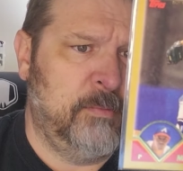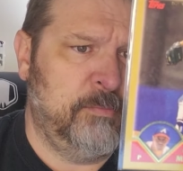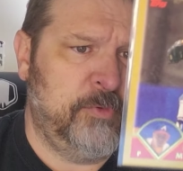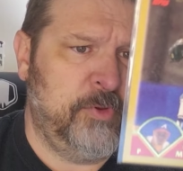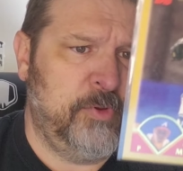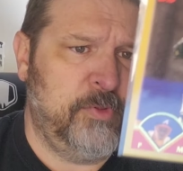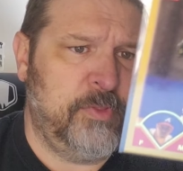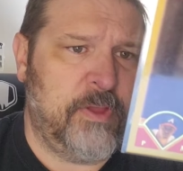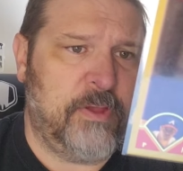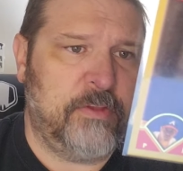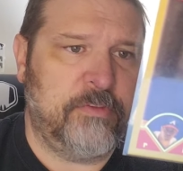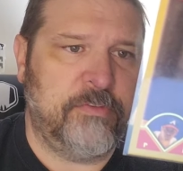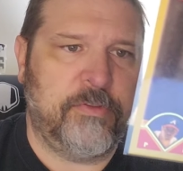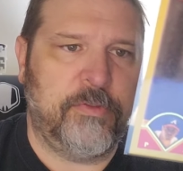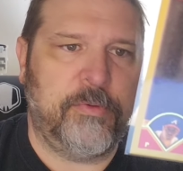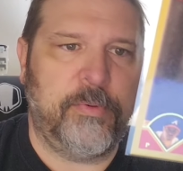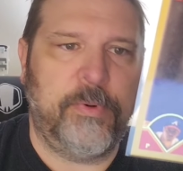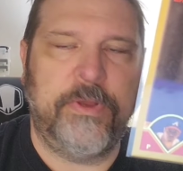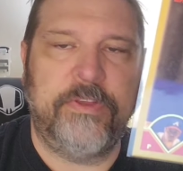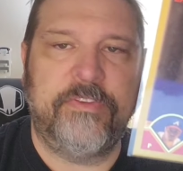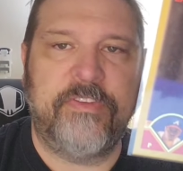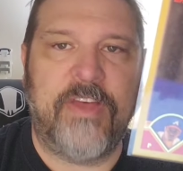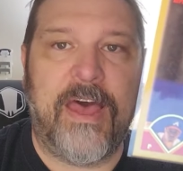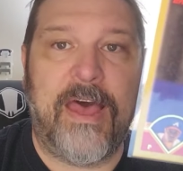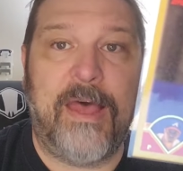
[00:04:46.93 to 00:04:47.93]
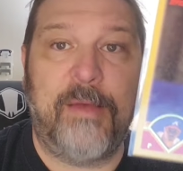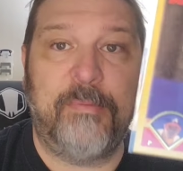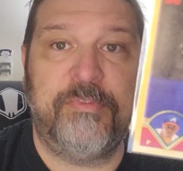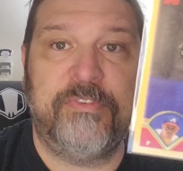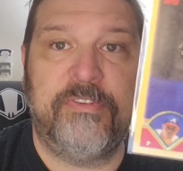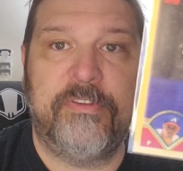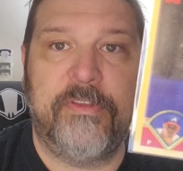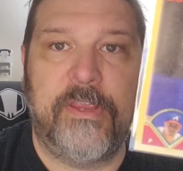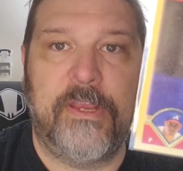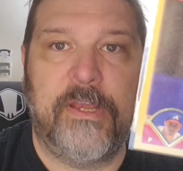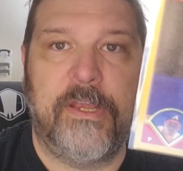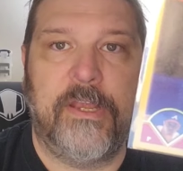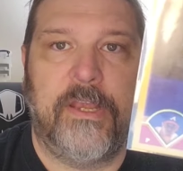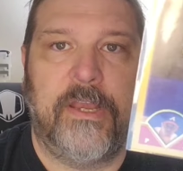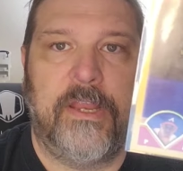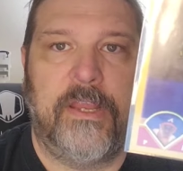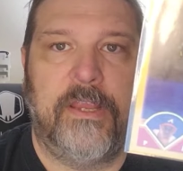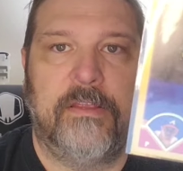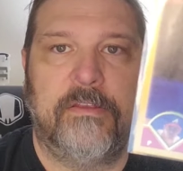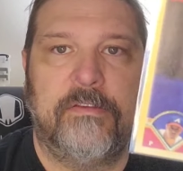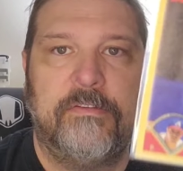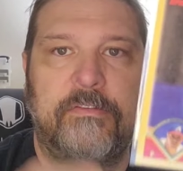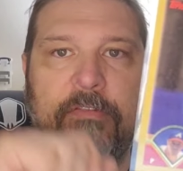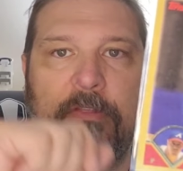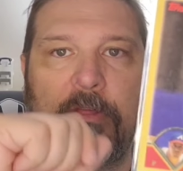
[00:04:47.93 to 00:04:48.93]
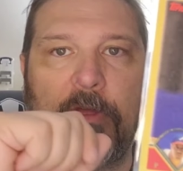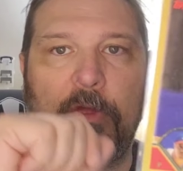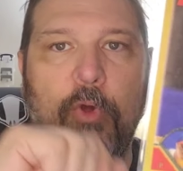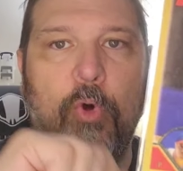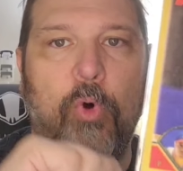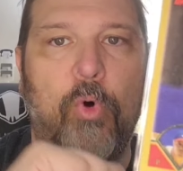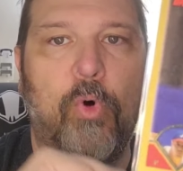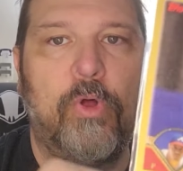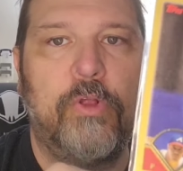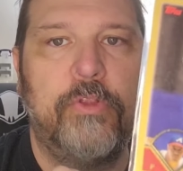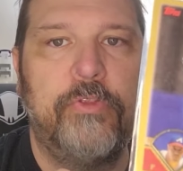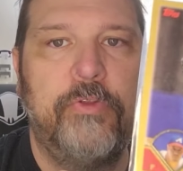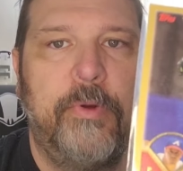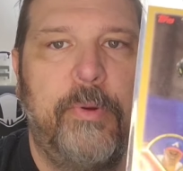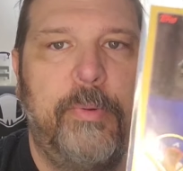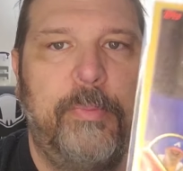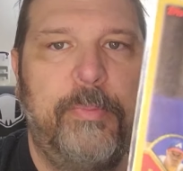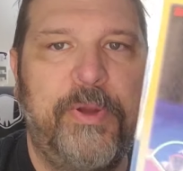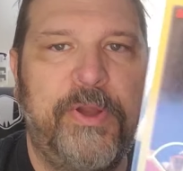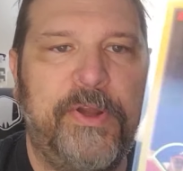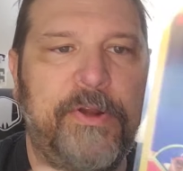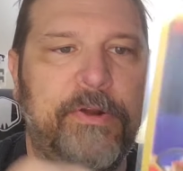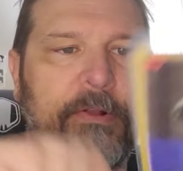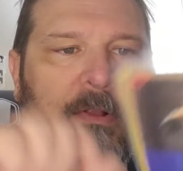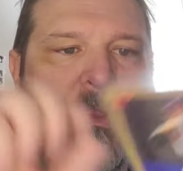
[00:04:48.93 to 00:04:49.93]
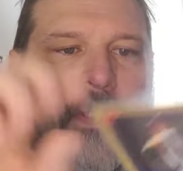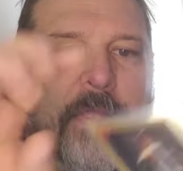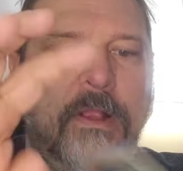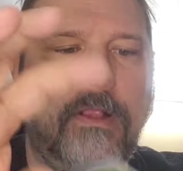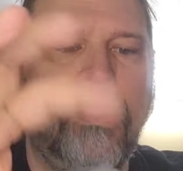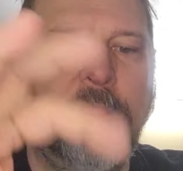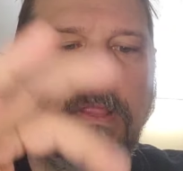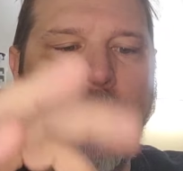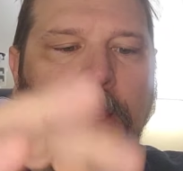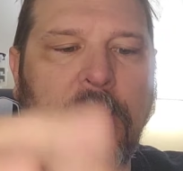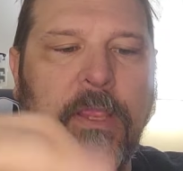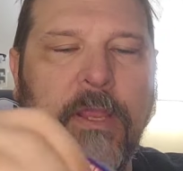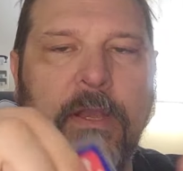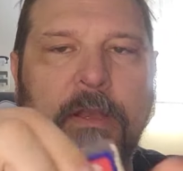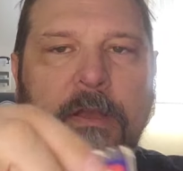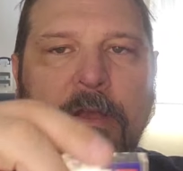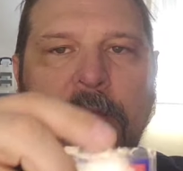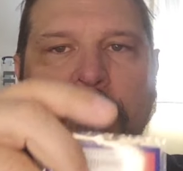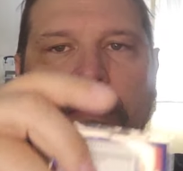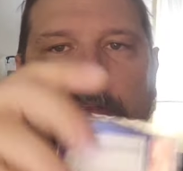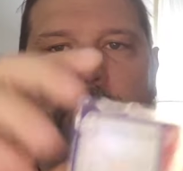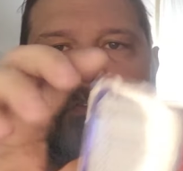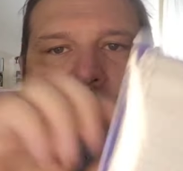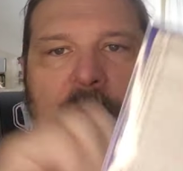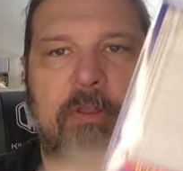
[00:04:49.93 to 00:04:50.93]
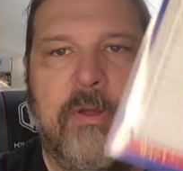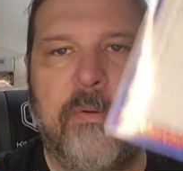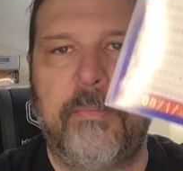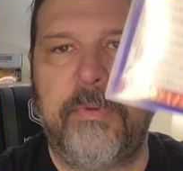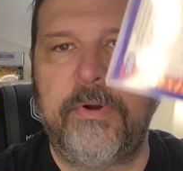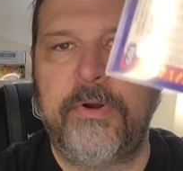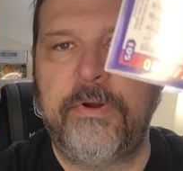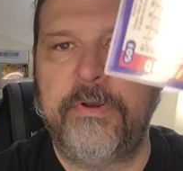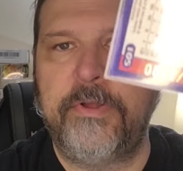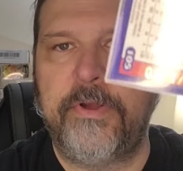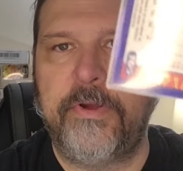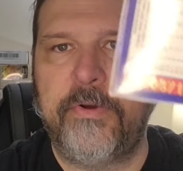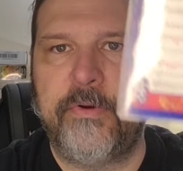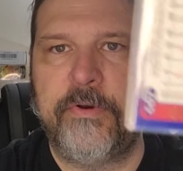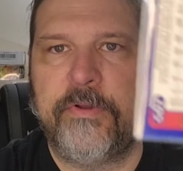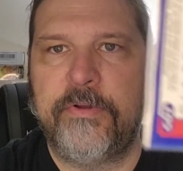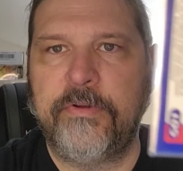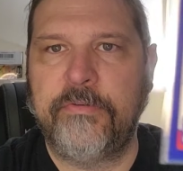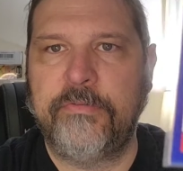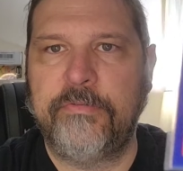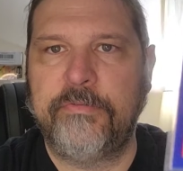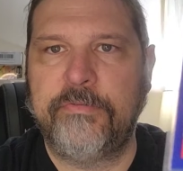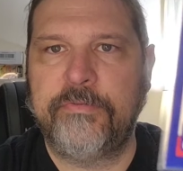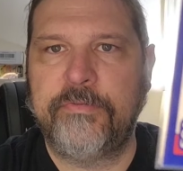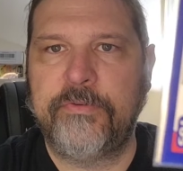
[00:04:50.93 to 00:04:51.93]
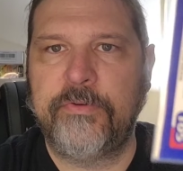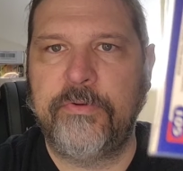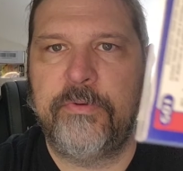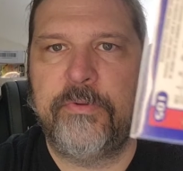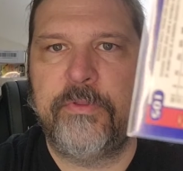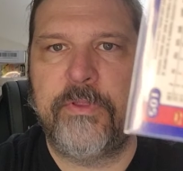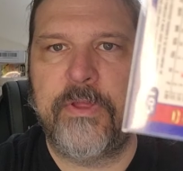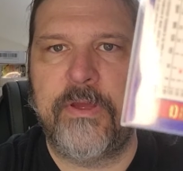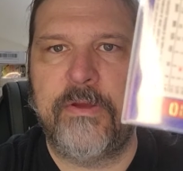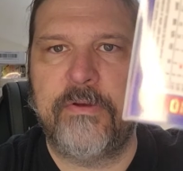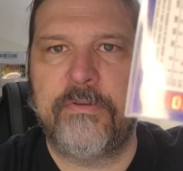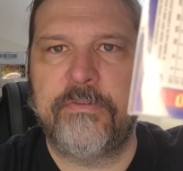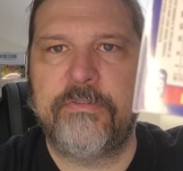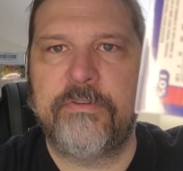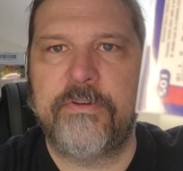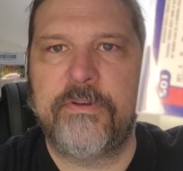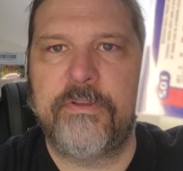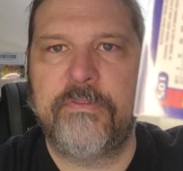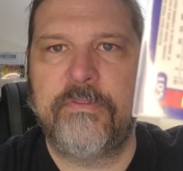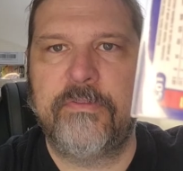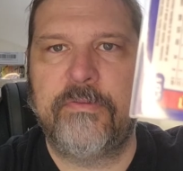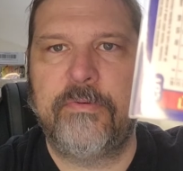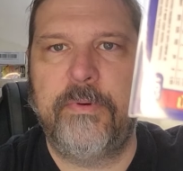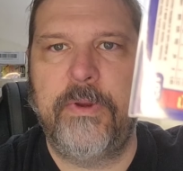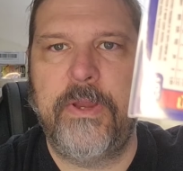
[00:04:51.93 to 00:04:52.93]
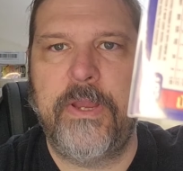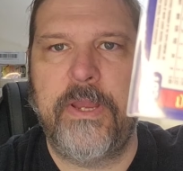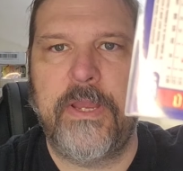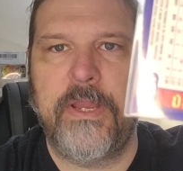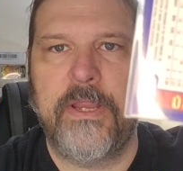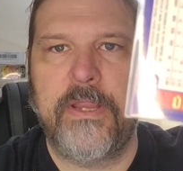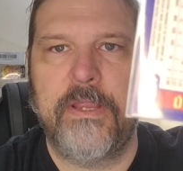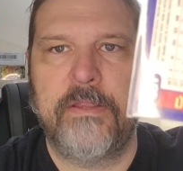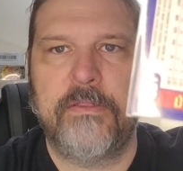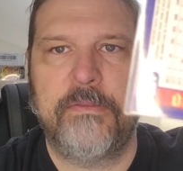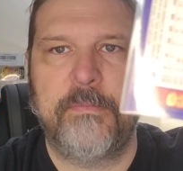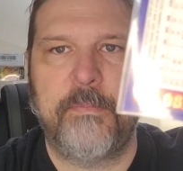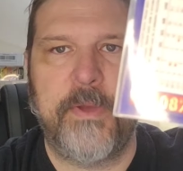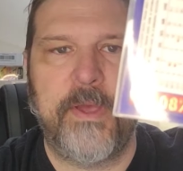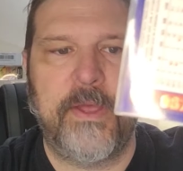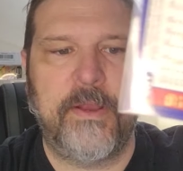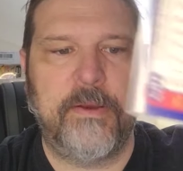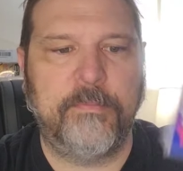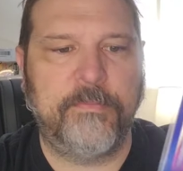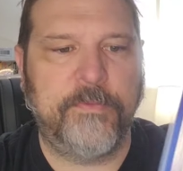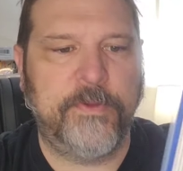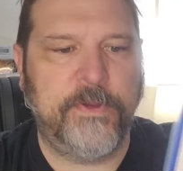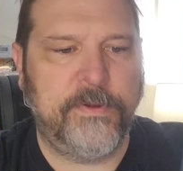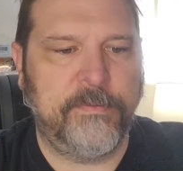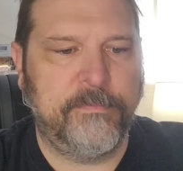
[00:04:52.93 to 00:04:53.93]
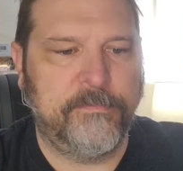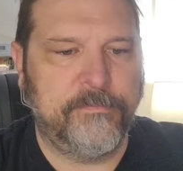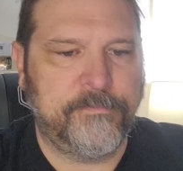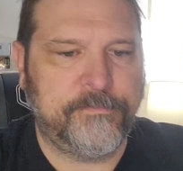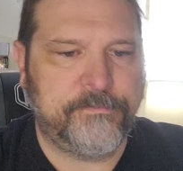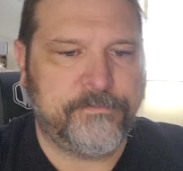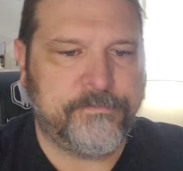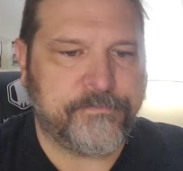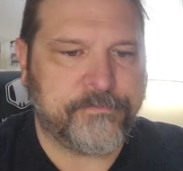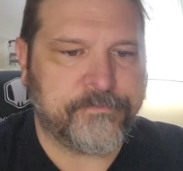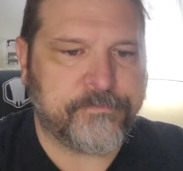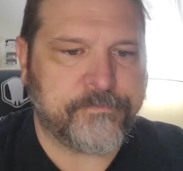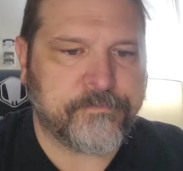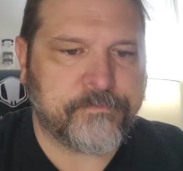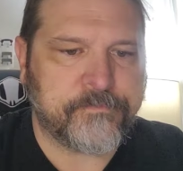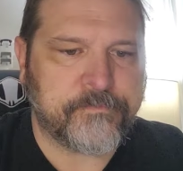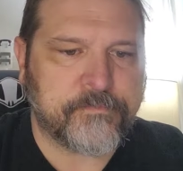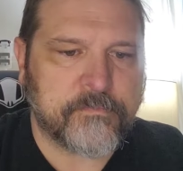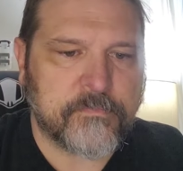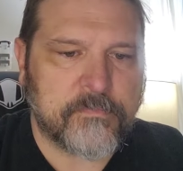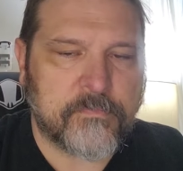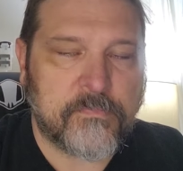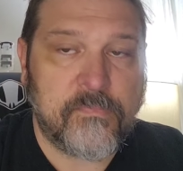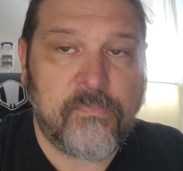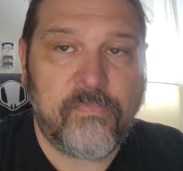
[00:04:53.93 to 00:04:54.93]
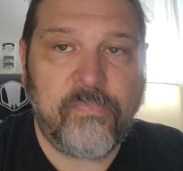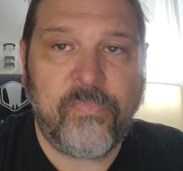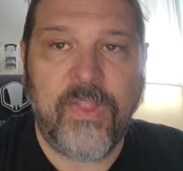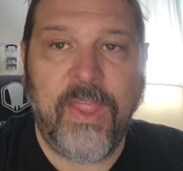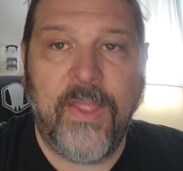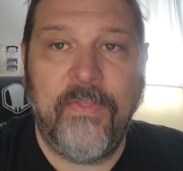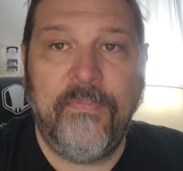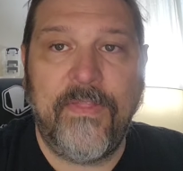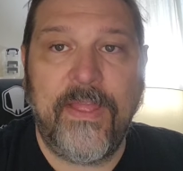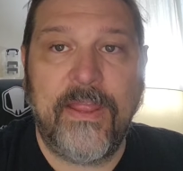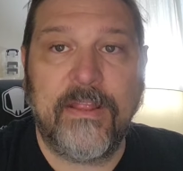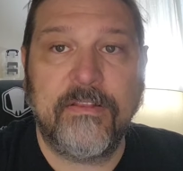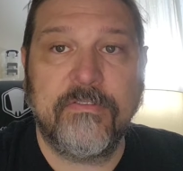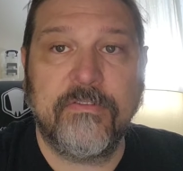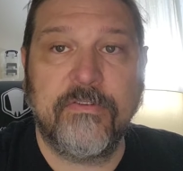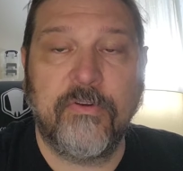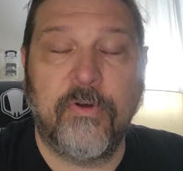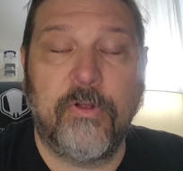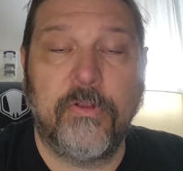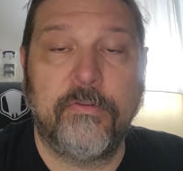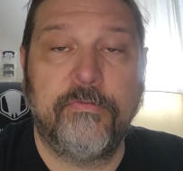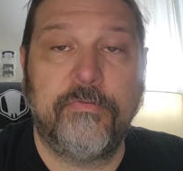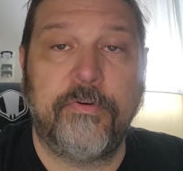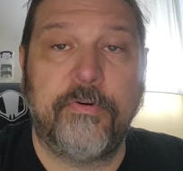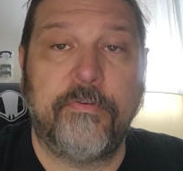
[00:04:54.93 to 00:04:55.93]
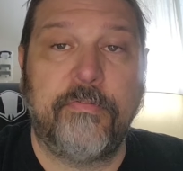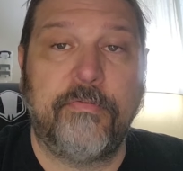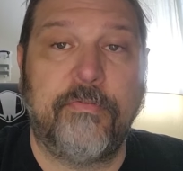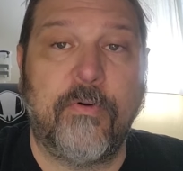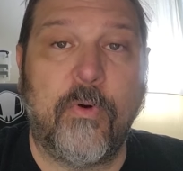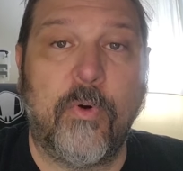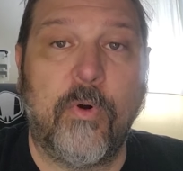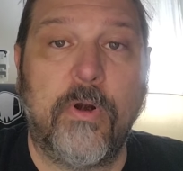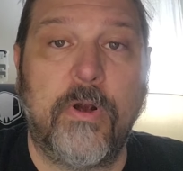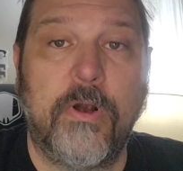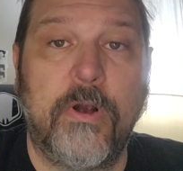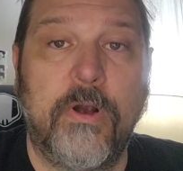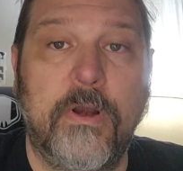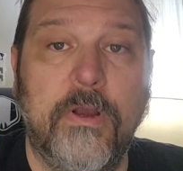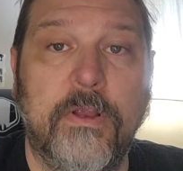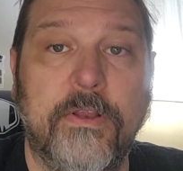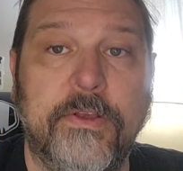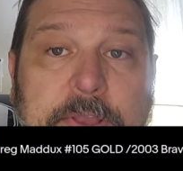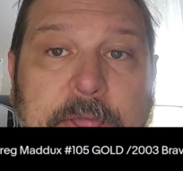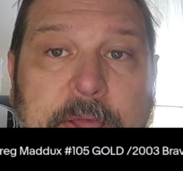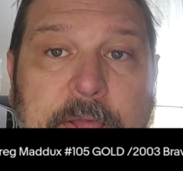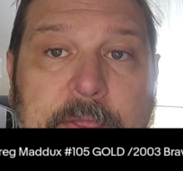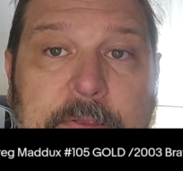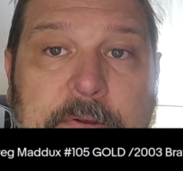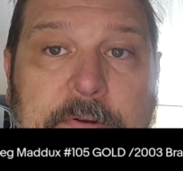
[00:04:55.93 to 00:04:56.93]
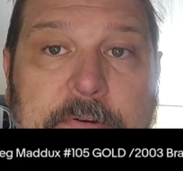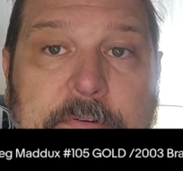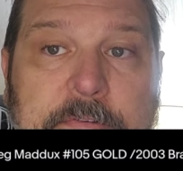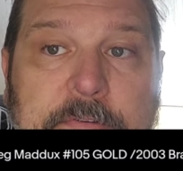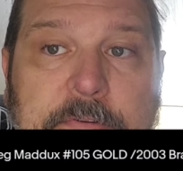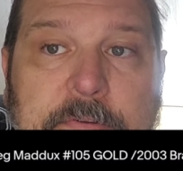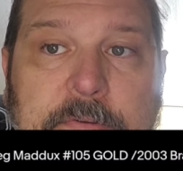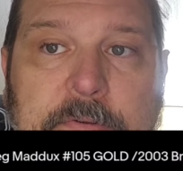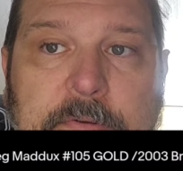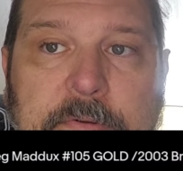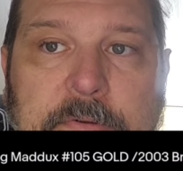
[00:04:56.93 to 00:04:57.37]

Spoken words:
from 2003 Topps, and it is the gold parallel, and it is numbered out of 2003, bottom there. And that sold for $4.